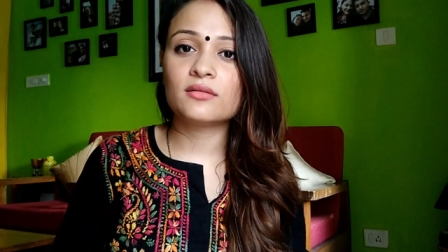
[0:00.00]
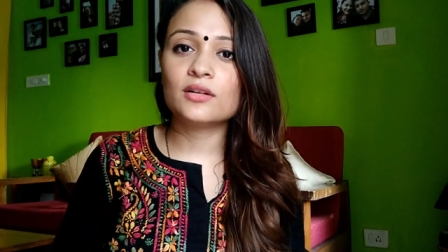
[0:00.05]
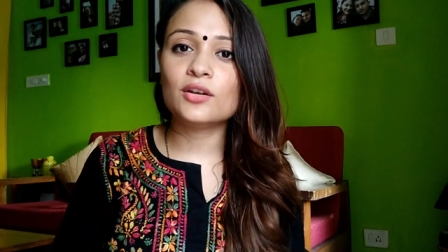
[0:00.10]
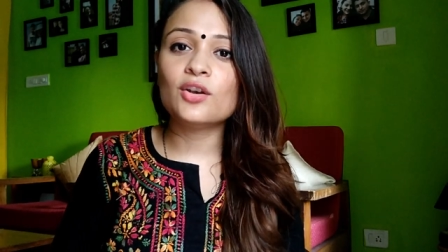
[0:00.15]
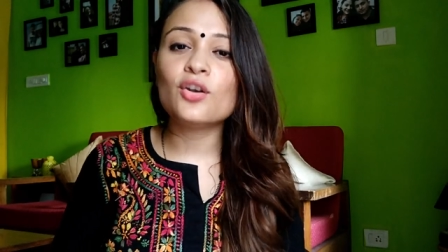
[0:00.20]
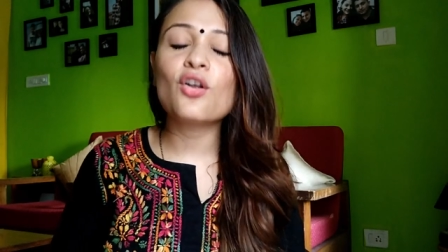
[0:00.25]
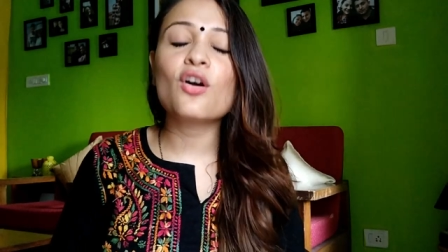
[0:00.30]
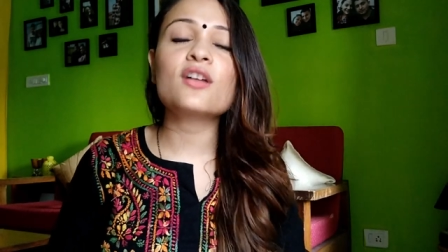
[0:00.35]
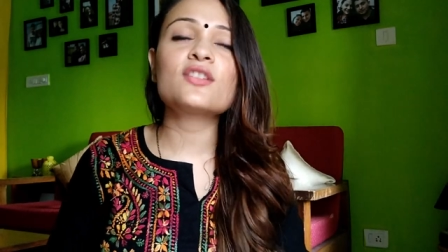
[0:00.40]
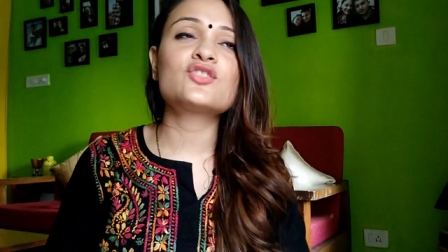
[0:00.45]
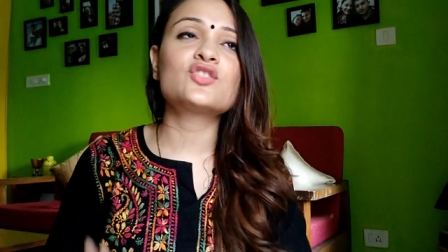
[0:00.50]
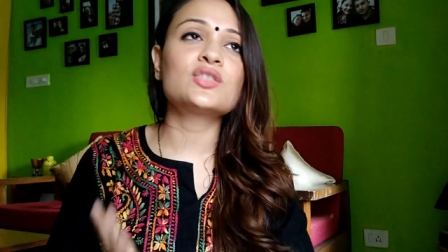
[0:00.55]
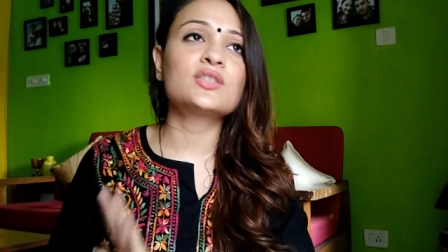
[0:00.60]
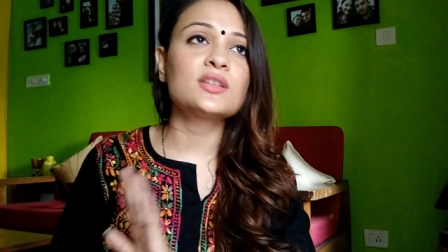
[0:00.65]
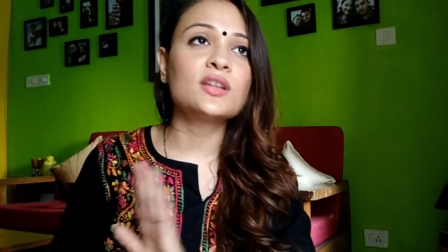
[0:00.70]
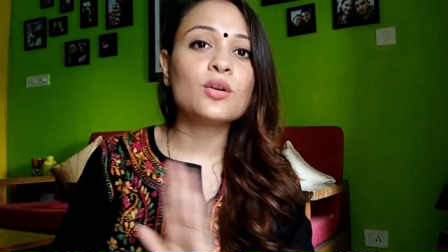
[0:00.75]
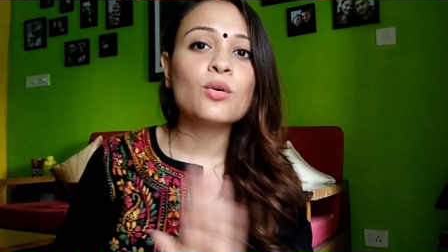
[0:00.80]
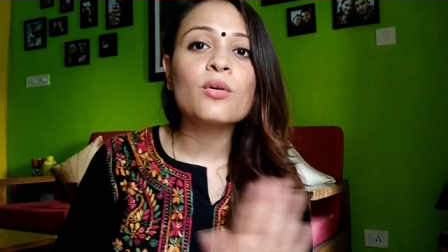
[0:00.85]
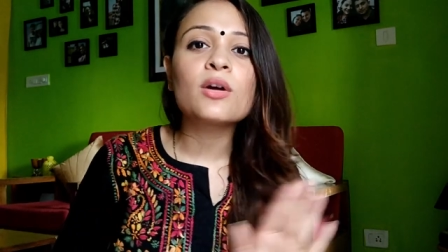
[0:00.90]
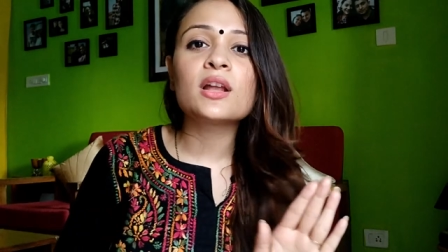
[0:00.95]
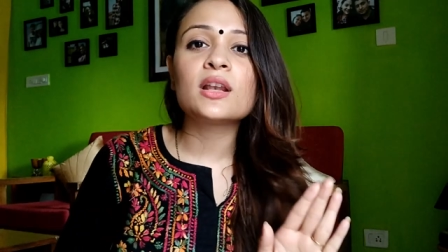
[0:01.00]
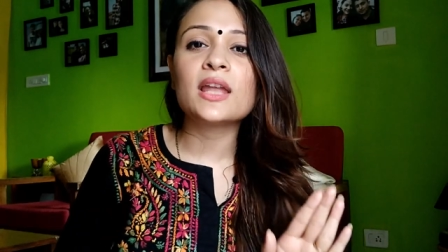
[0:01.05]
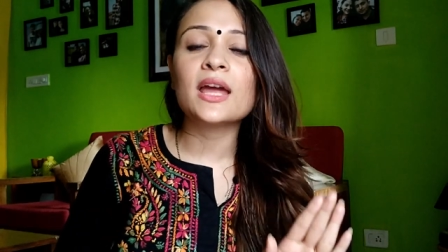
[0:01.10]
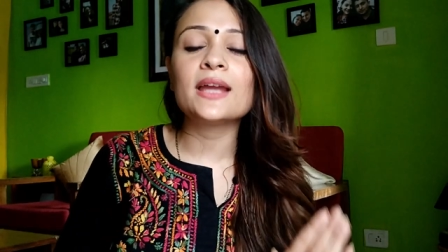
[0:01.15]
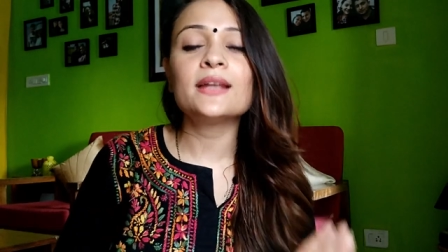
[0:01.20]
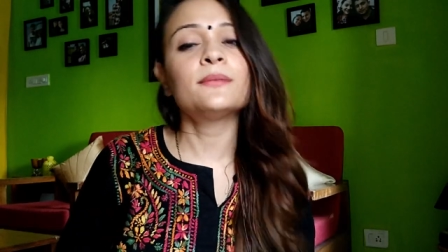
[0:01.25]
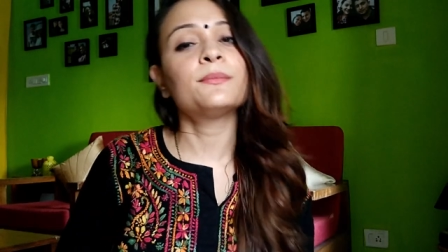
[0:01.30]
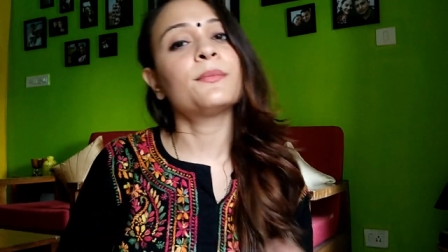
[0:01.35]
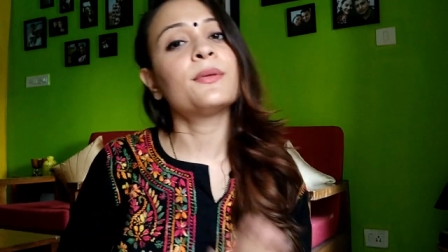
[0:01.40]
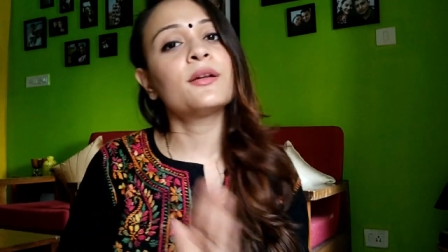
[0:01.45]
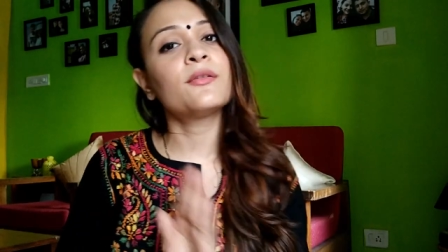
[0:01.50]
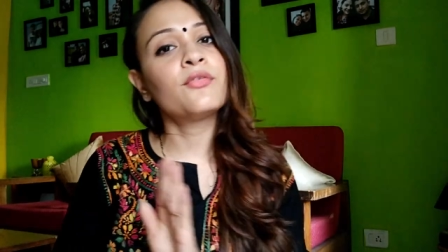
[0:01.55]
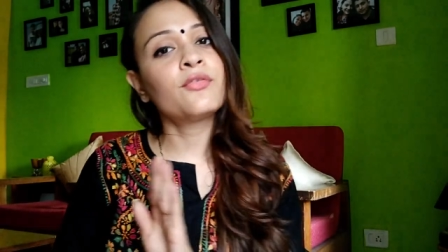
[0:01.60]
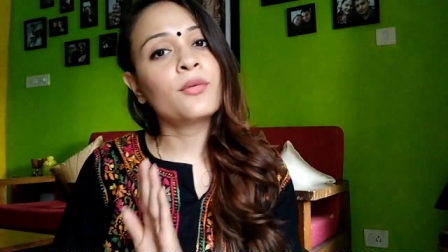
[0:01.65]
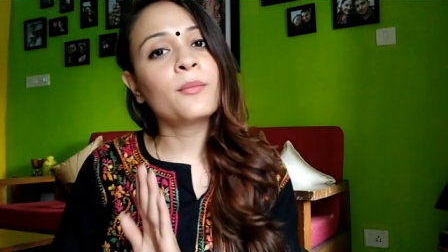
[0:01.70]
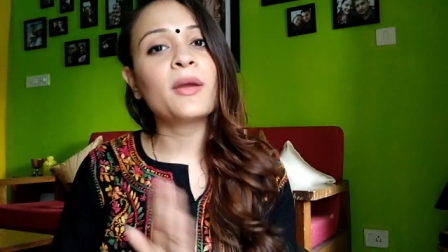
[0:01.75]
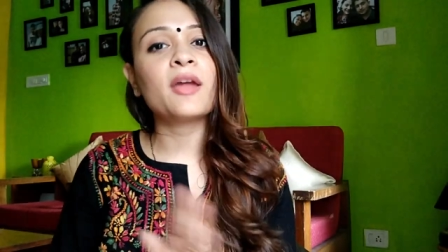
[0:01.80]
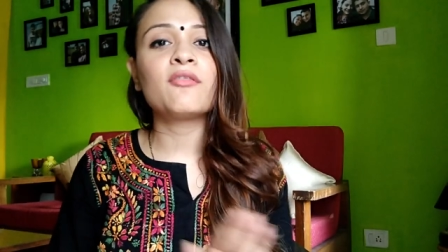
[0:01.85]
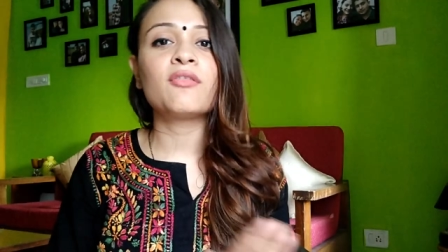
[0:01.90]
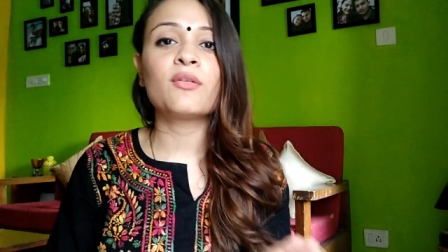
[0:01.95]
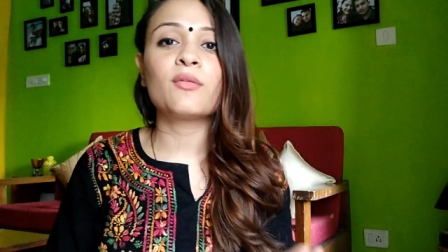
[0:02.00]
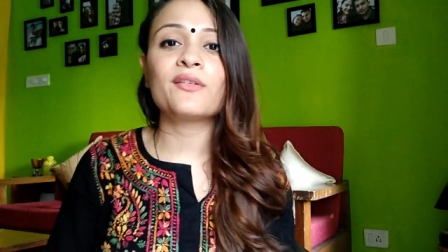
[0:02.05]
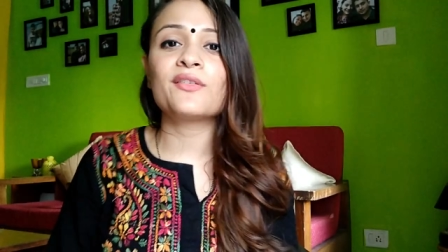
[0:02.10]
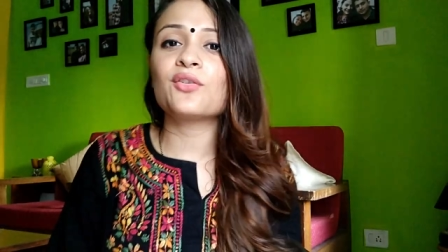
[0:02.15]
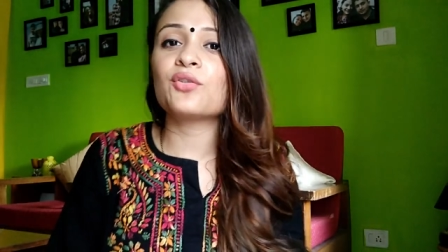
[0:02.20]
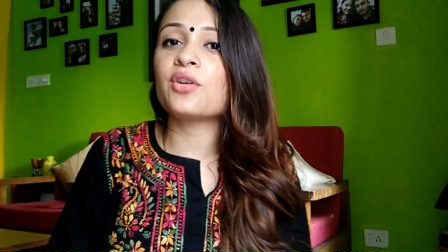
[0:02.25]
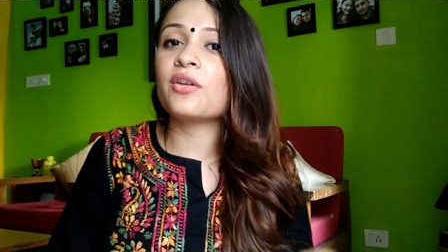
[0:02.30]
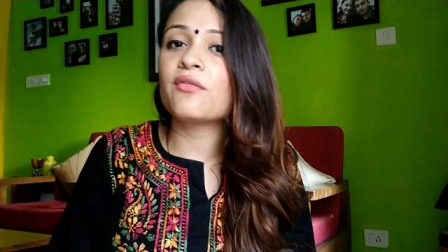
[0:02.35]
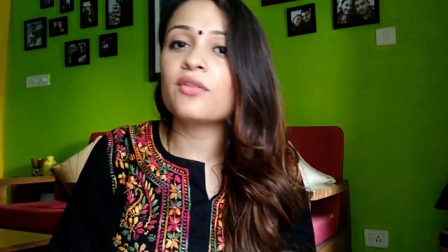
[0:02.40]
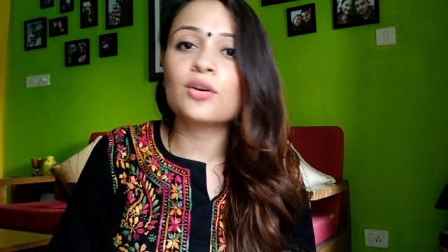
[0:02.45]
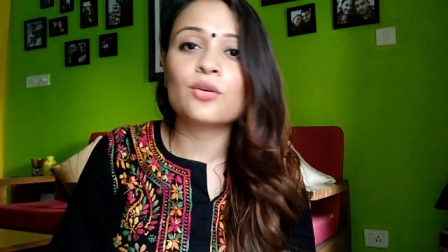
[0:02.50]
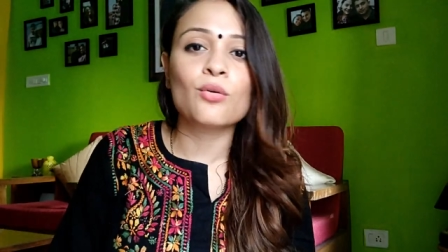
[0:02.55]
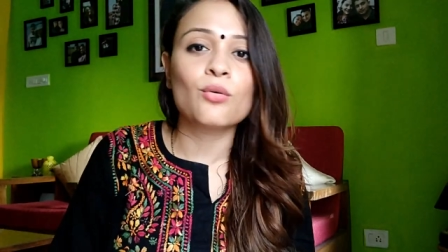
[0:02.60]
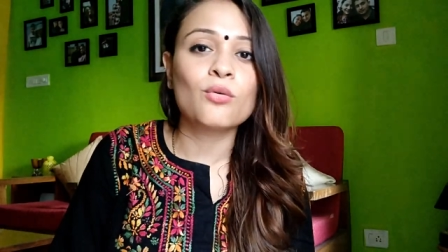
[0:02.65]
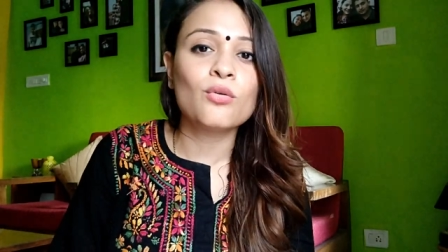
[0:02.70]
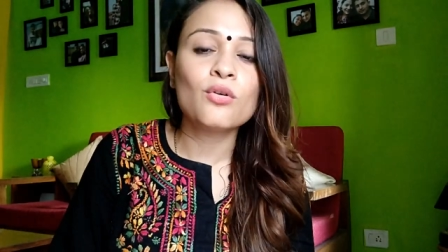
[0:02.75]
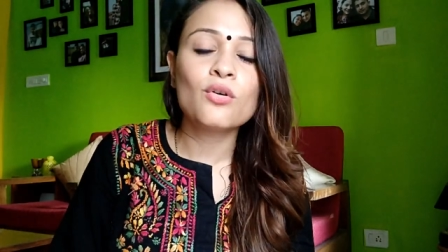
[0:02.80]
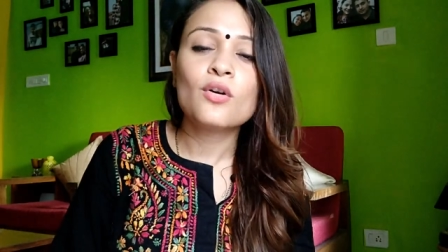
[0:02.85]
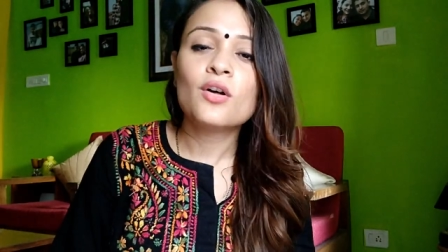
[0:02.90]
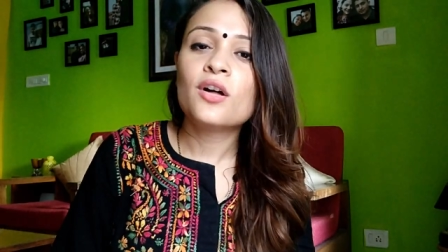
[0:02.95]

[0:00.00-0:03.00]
not just the localite, but from everyone. You never know